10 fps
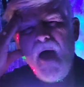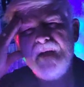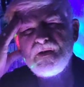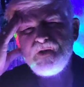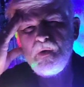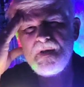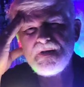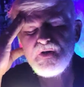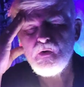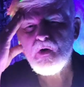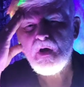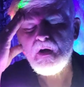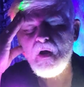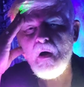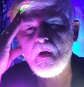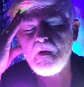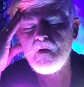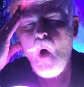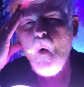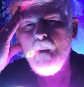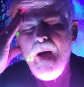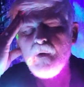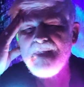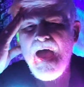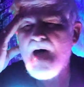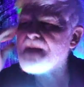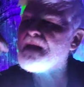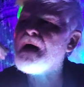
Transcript: And the truth is, you can uh, know about that.